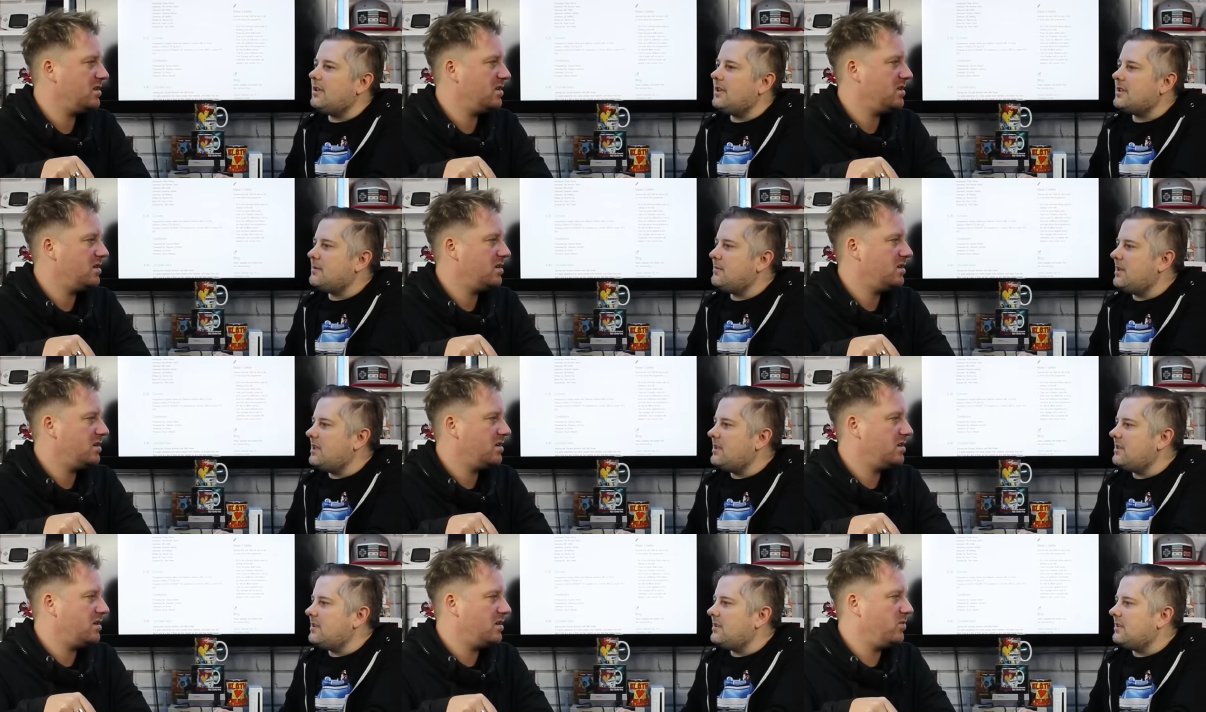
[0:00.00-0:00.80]
Speaker 1: Oh,
Speaker 2: that's
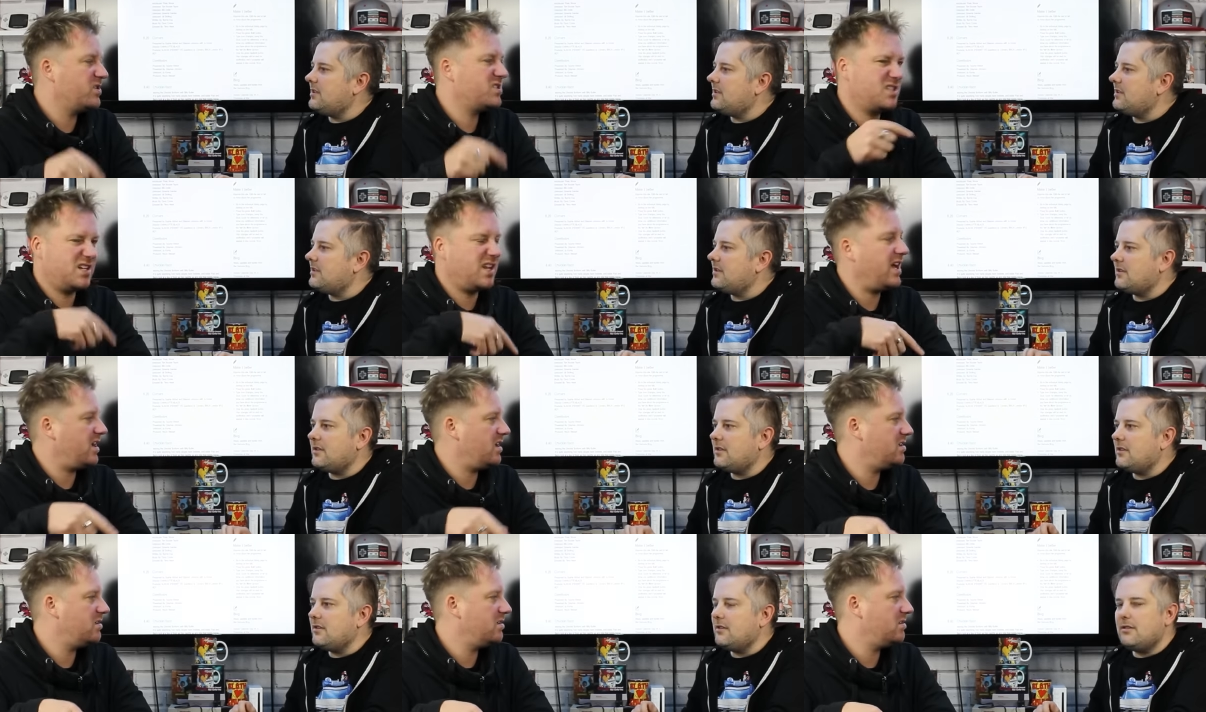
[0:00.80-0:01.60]
amazing.
Speaker 1: Was
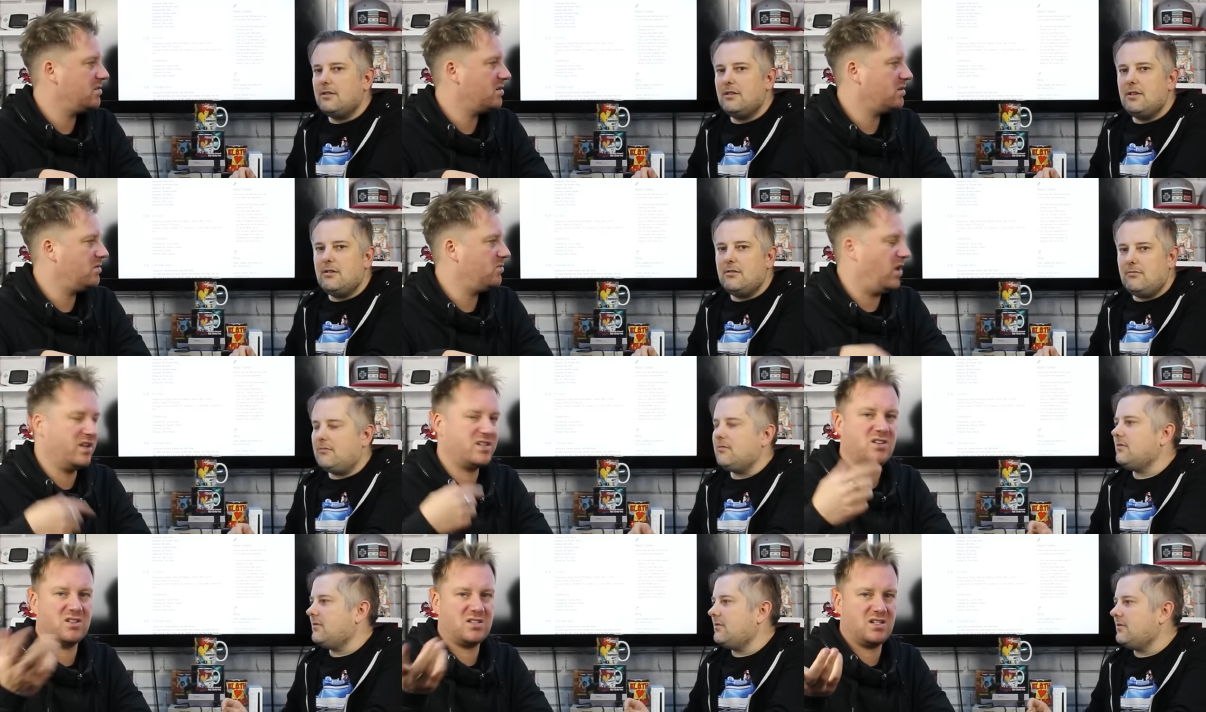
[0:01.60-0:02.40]
today. Well,
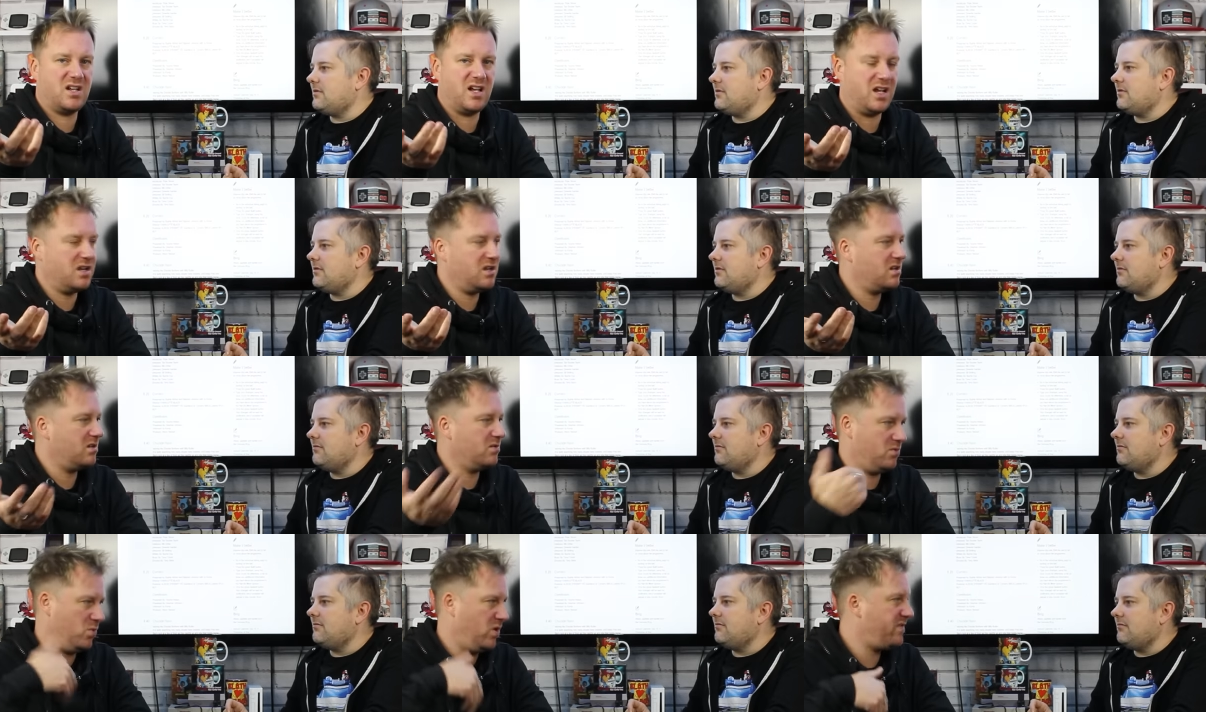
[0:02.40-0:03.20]
it's not today,
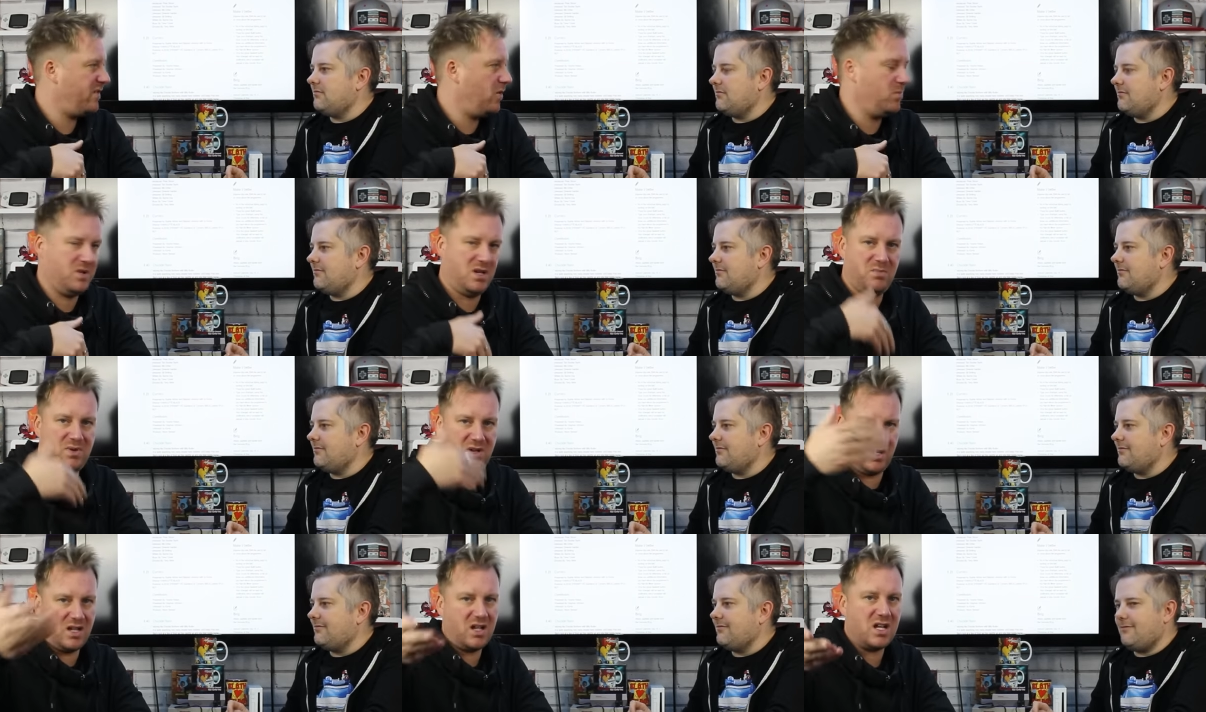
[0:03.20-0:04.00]
we're filming it,
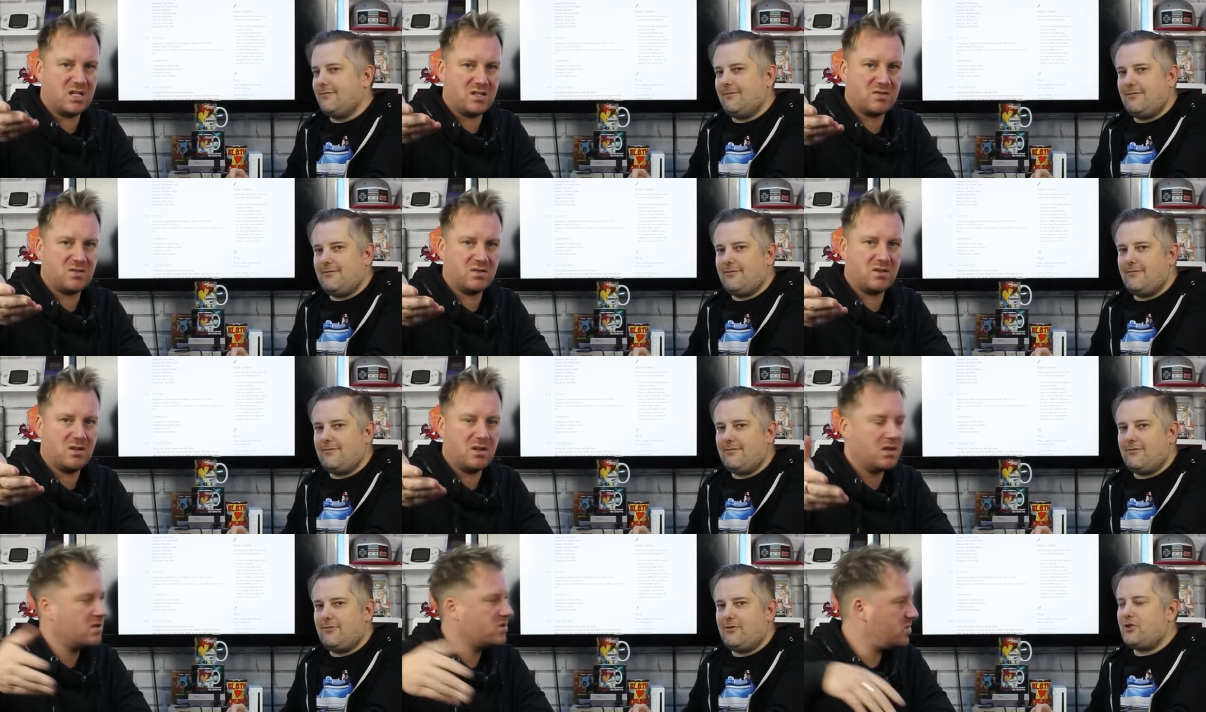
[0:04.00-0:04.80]
but it is.
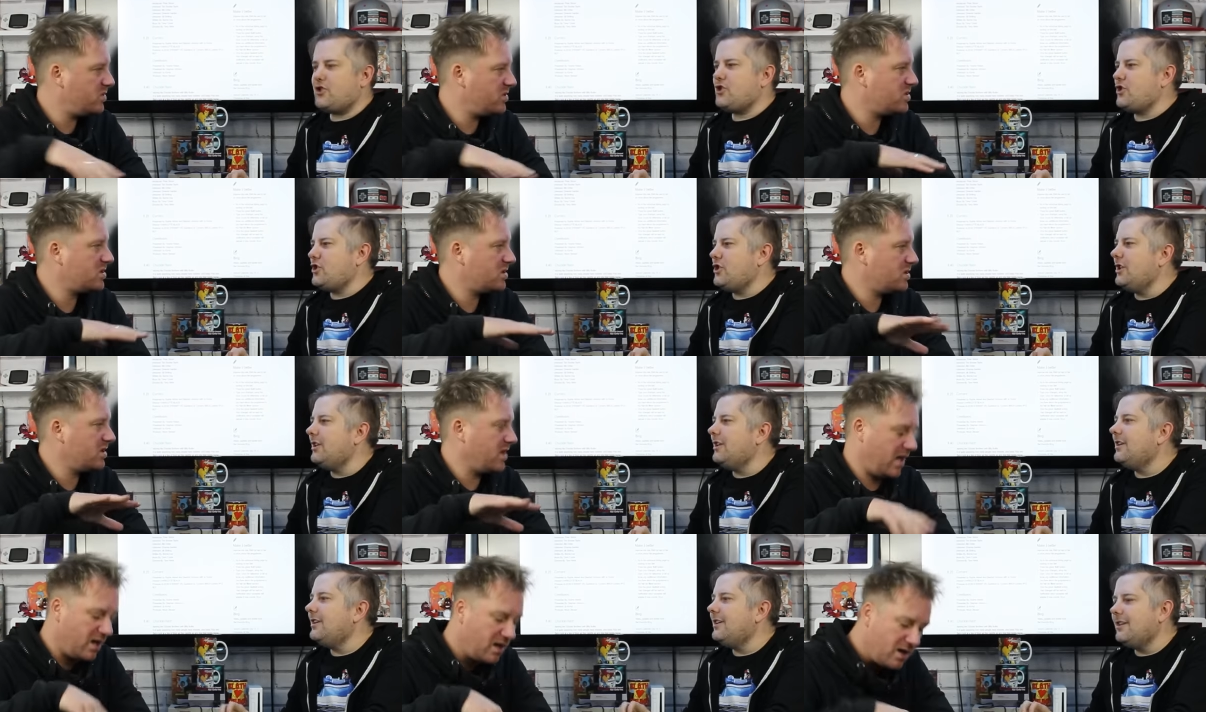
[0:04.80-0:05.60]
Should we just.
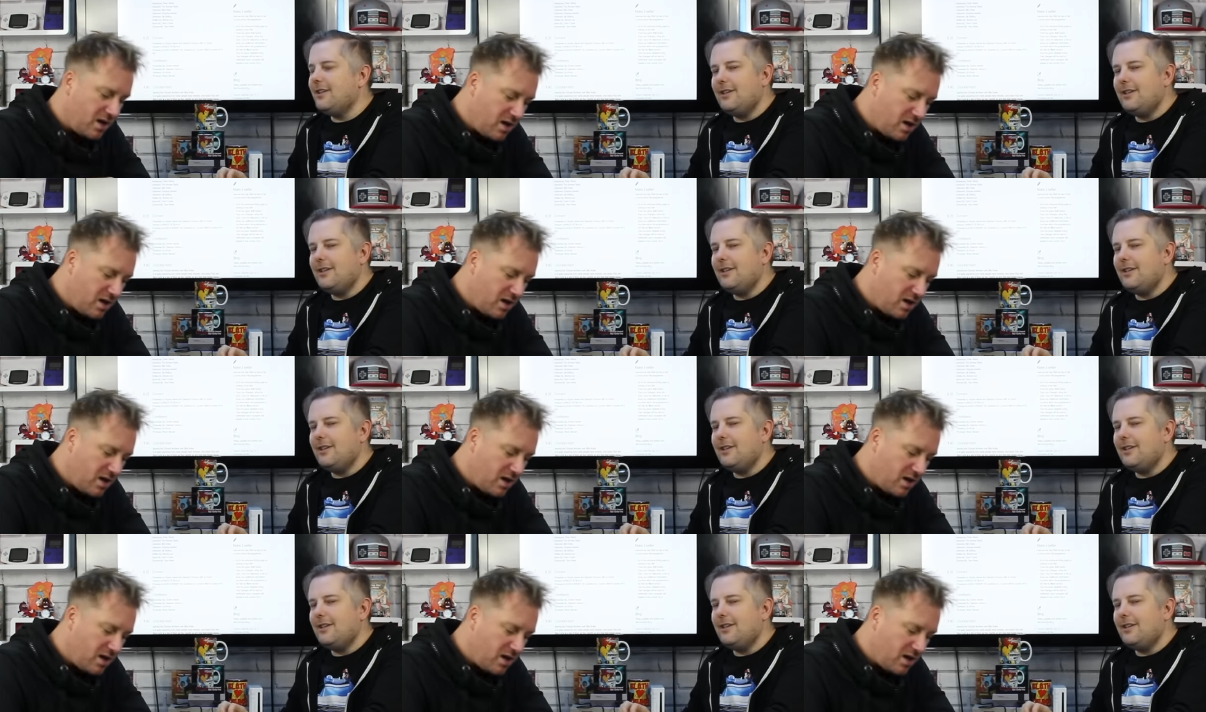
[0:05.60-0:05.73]
Yeah.